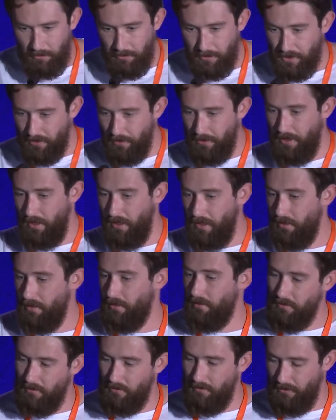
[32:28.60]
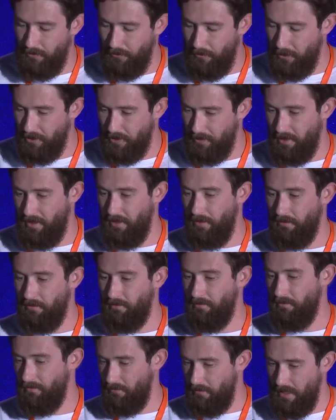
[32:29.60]
So the first one
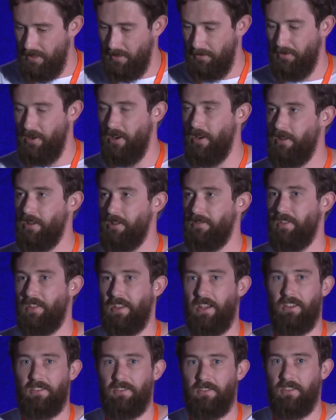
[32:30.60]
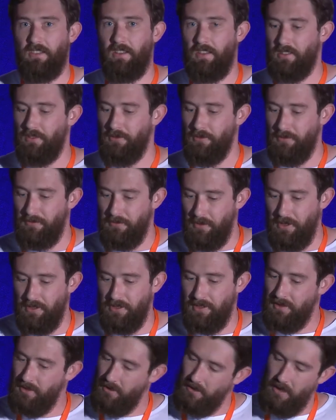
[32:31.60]
has a priority of 1,000, it gets called
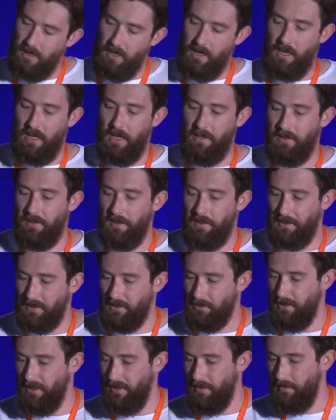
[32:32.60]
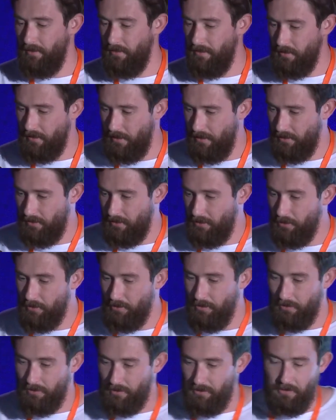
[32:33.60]
first, and then the next one gets
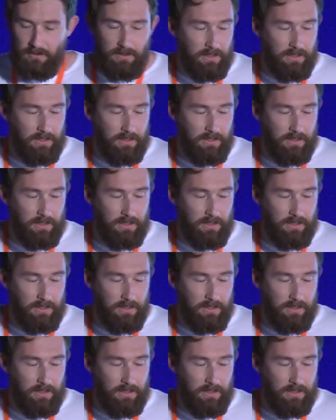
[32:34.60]
called